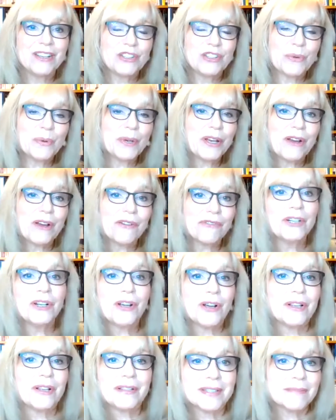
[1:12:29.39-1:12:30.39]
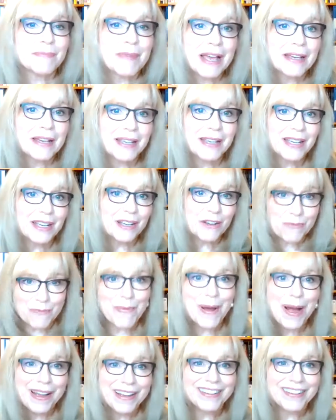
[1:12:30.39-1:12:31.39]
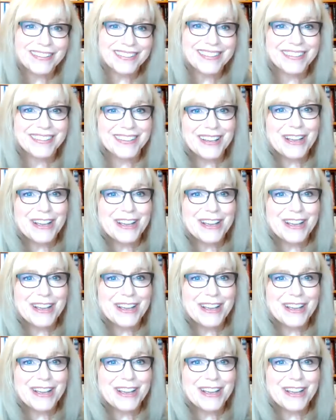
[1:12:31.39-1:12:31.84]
So we often call smacking mild,